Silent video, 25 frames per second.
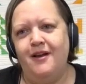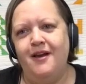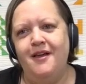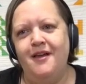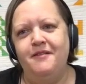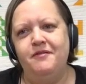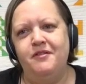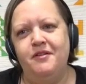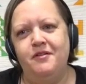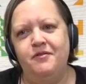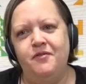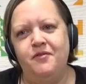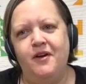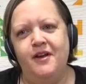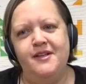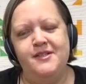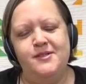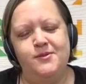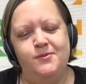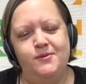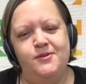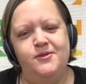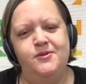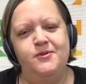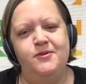kind of
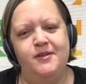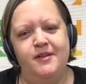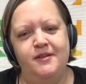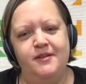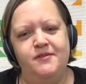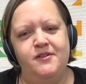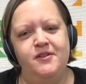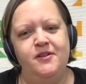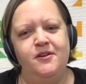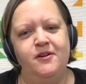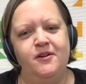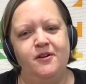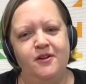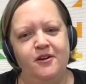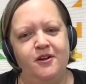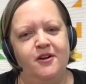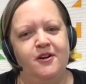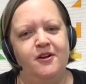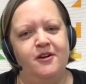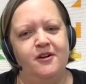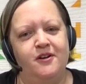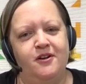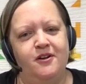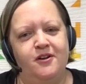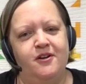advice would you give to
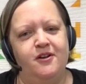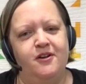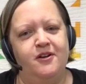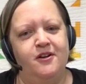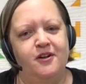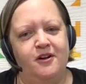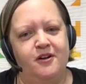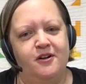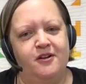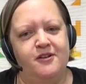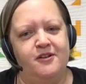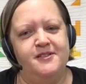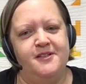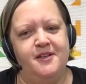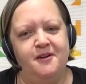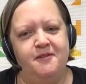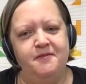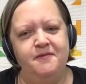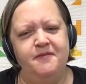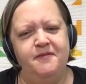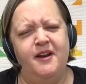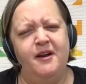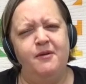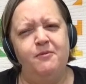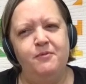your younger
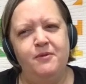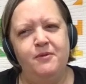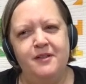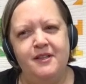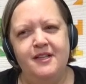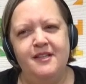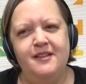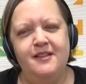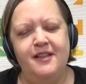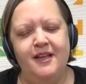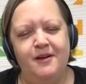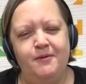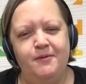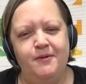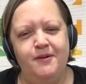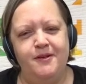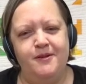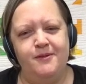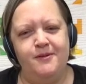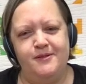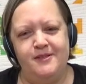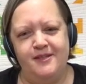self? And I really like what you